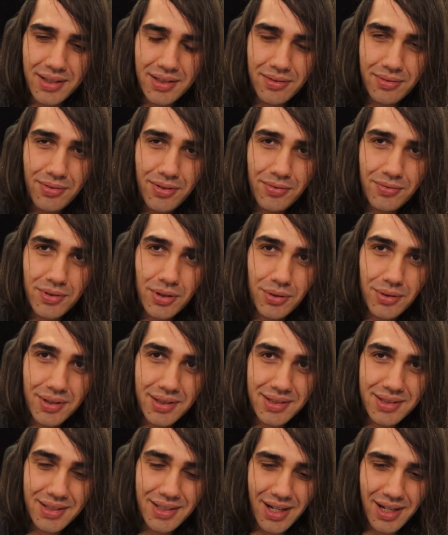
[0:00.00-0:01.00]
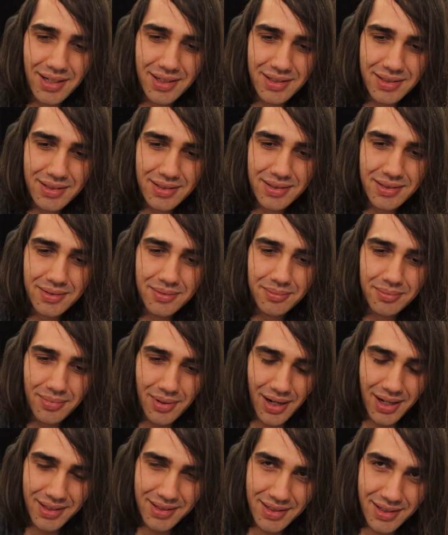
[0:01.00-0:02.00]
$50
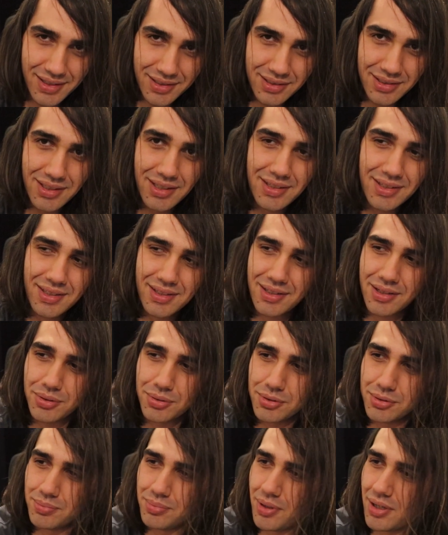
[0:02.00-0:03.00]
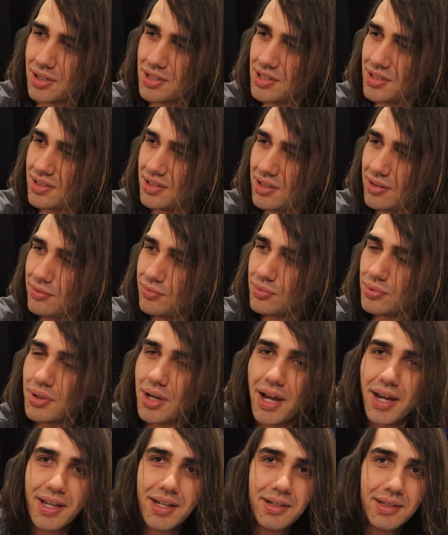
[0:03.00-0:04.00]
price range, this is a good purchase if you
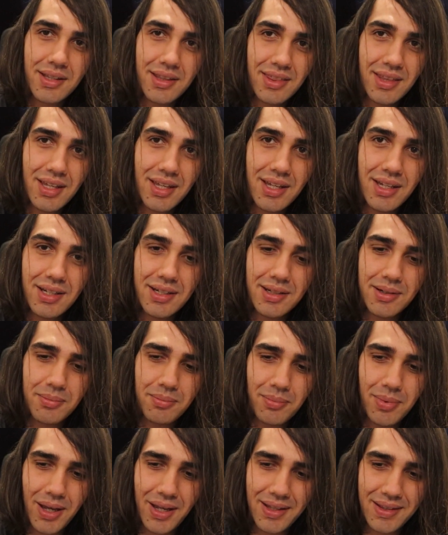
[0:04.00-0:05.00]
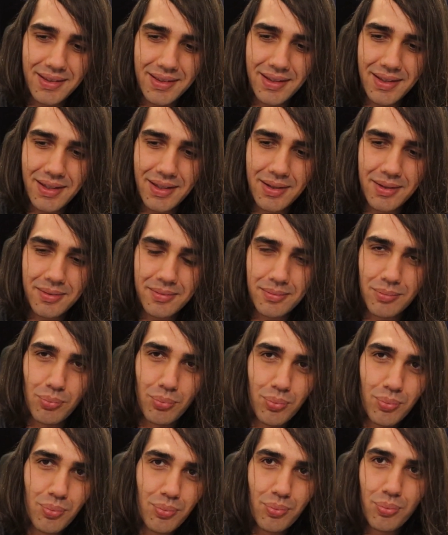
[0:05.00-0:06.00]
like a thick, bassy,
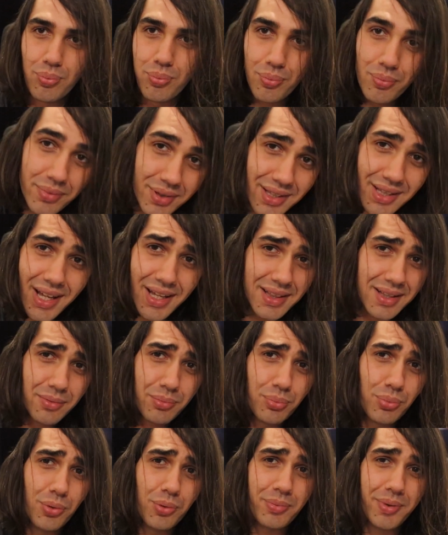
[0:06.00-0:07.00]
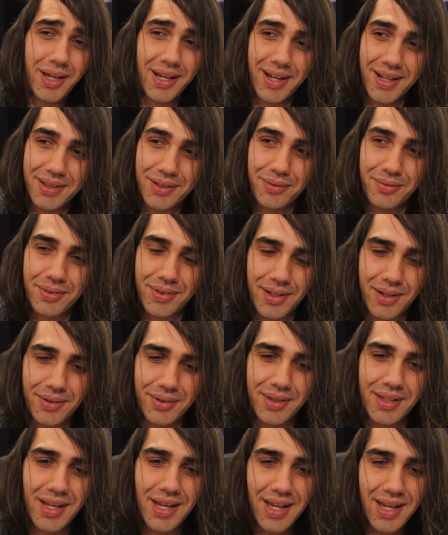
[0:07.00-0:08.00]
slightly boomy kind of
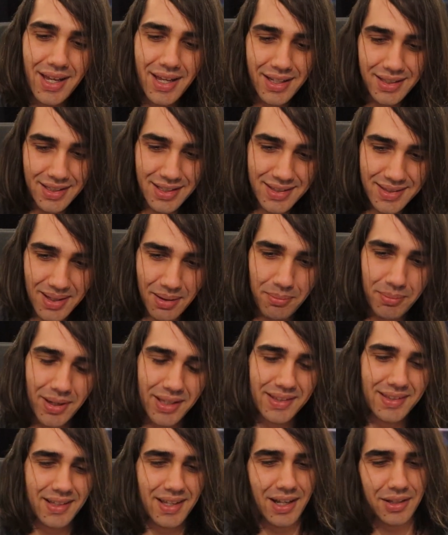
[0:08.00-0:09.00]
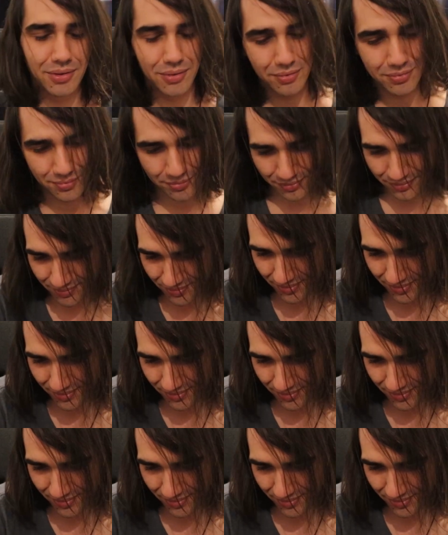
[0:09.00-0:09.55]
sound. The sub bass kind of,